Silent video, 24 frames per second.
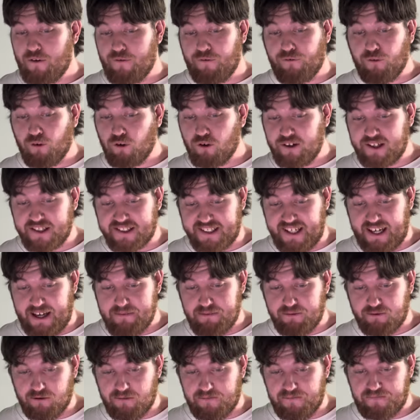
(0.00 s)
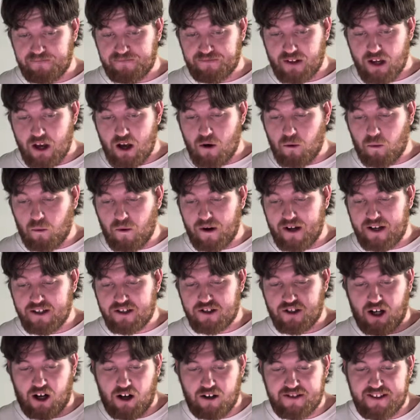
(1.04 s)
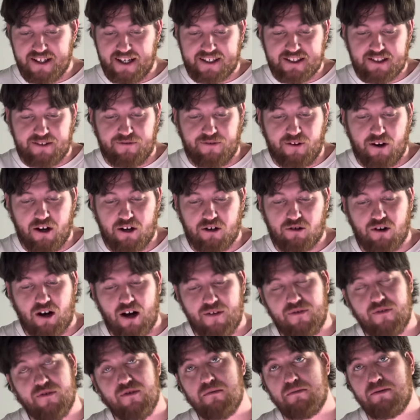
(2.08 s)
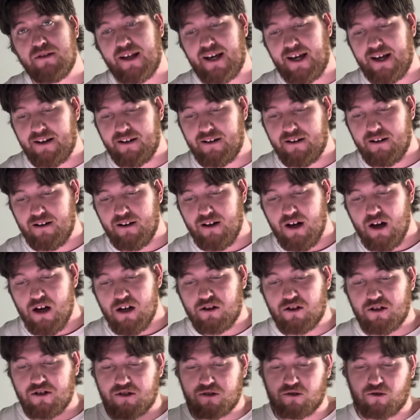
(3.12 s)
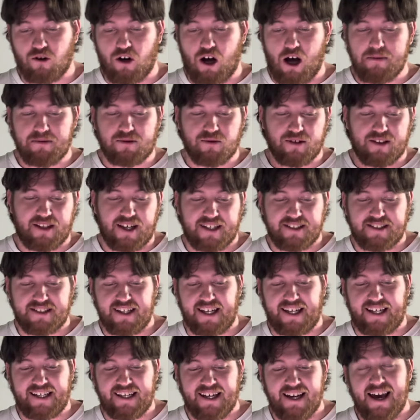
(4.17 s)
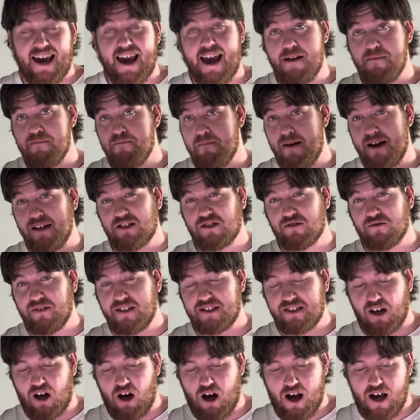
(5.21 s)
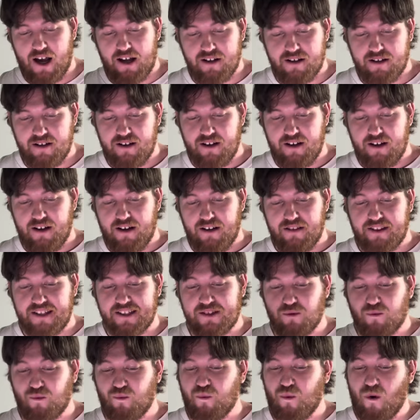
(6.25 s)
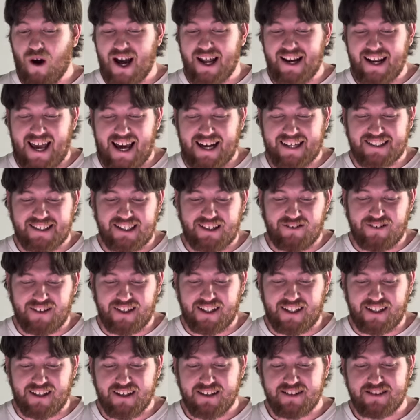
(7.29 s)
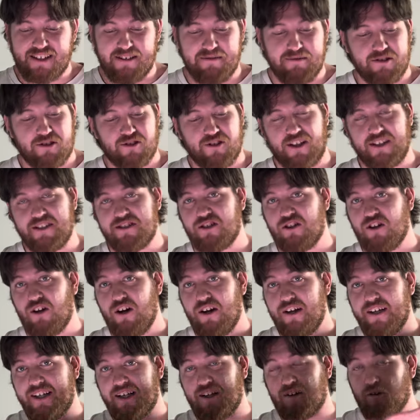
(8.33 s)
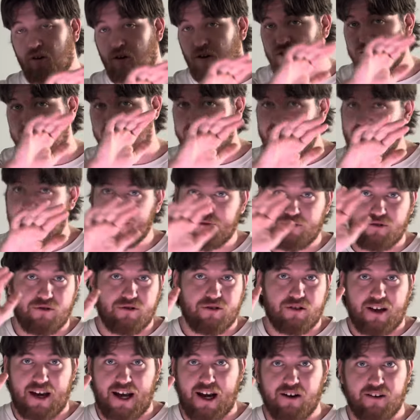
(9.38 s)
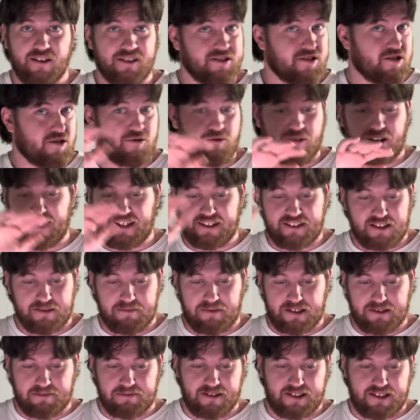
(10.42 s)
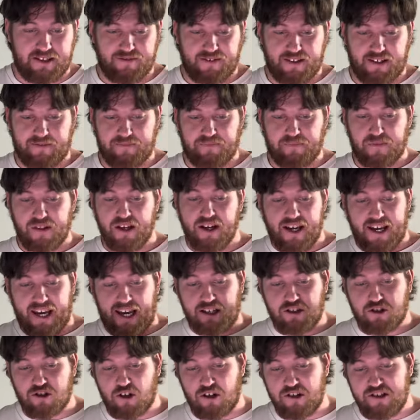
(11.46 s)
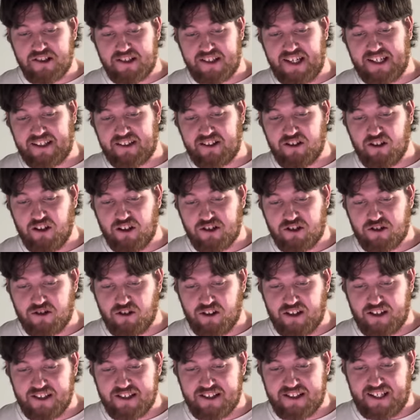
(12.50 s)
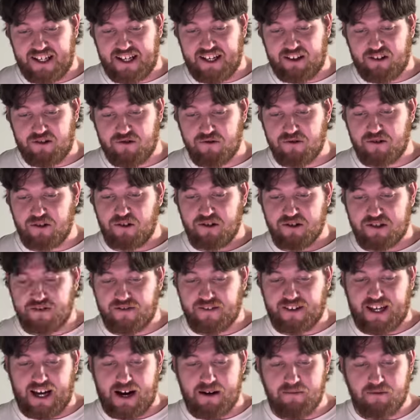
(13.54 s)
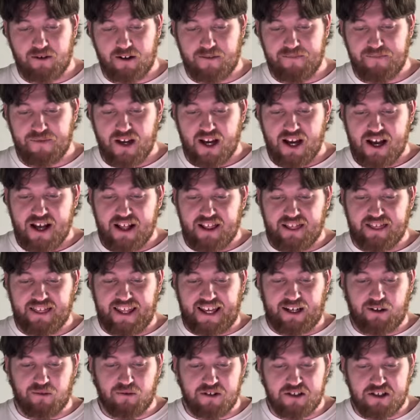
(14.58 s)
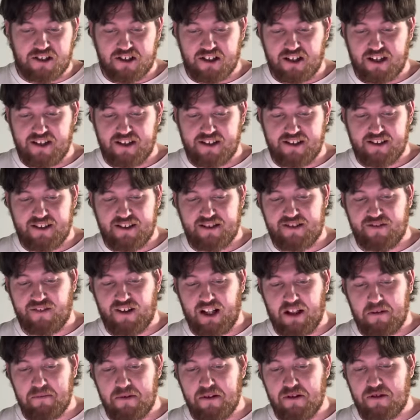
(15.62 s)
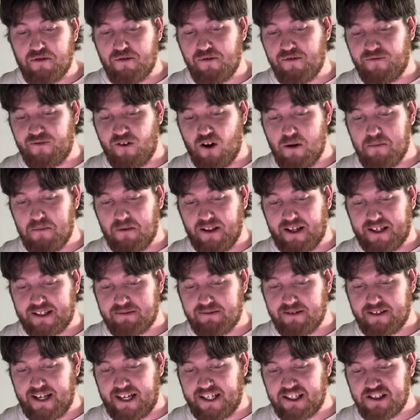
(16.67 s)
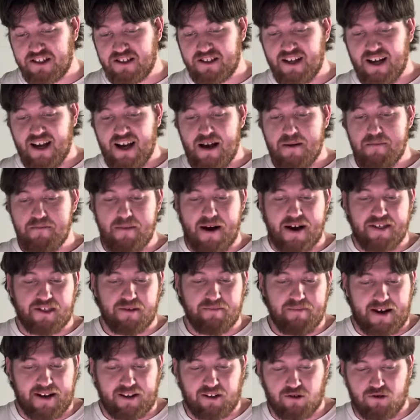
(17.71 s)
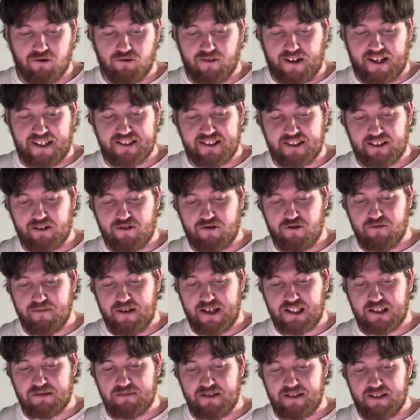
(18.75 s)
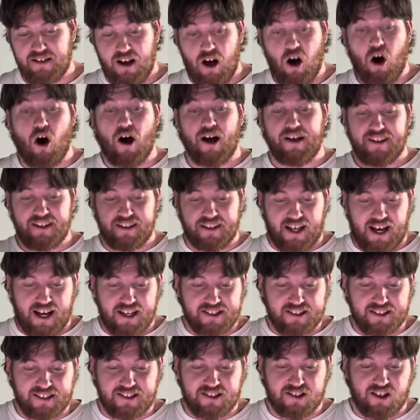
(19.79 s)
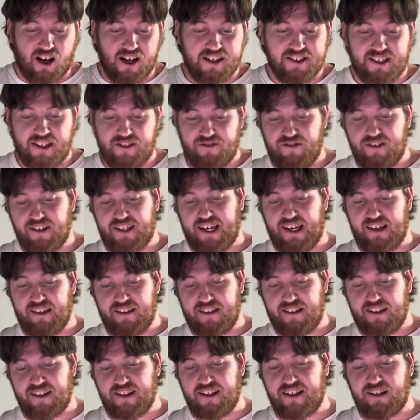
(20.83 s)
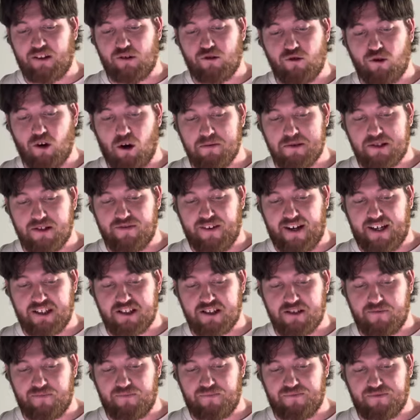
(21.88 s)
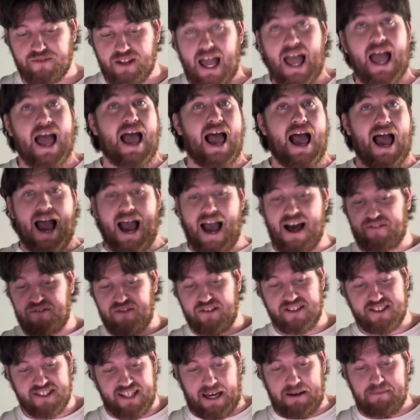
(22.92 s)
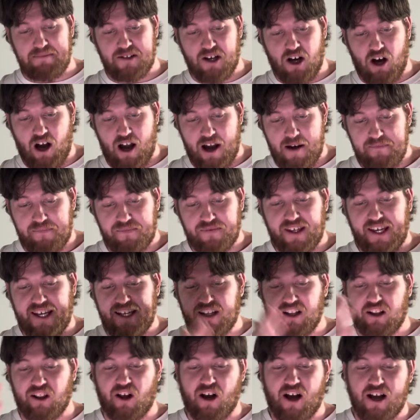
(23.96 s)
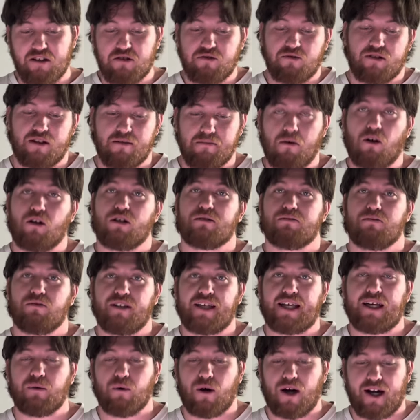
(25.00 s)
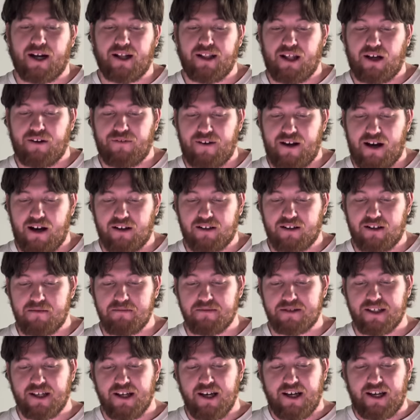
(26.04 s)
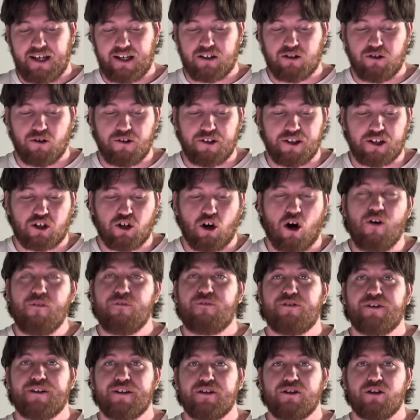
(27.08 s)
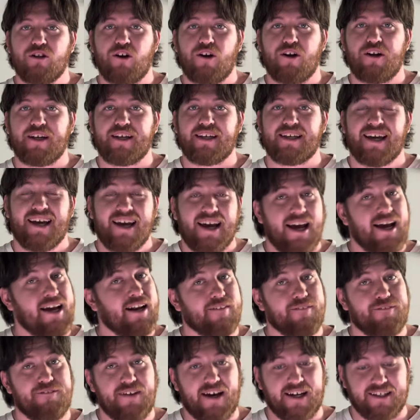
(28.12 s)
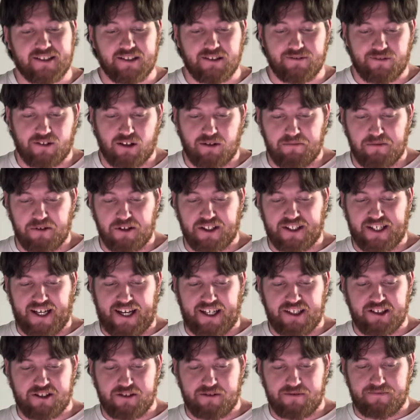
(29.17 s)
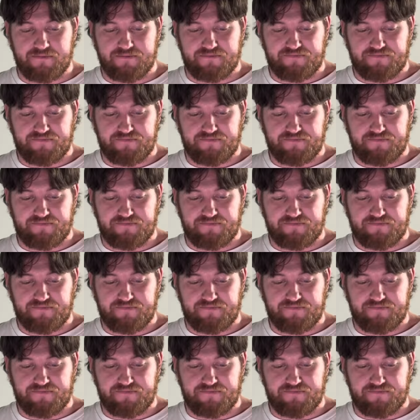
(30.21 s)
For example, when a child takes a photograph of a plant, describes what they see, and measures its height, this one activity demonstrates learning across several areas, 3 to be specific. It shows technological understanding through the use of the camera, language development through verbal explanation, mathematical reasoning through measurement, and then lastly, scientific thinking through observation. At the same time, it aligns with the multiple EYLF outcomes, including confident learning and effective communication.